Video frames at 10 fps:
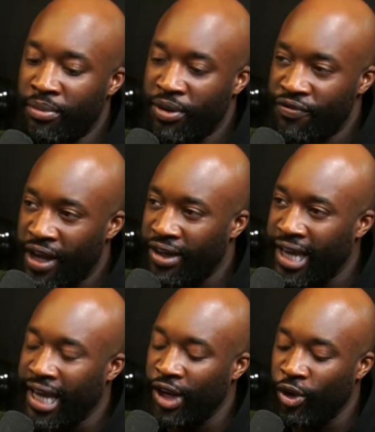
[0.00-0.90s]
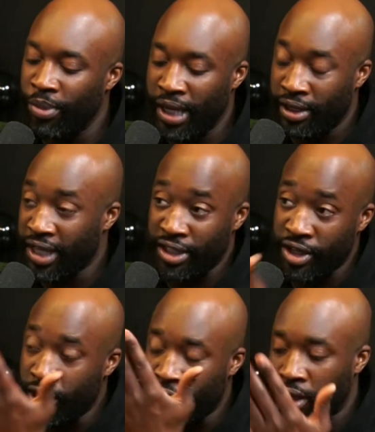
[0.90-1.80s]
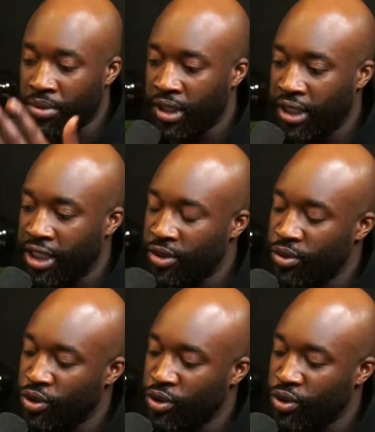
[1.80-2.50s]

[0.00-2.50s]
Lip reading: been found out a little bit, and again, Jurgen Klopp's going to need to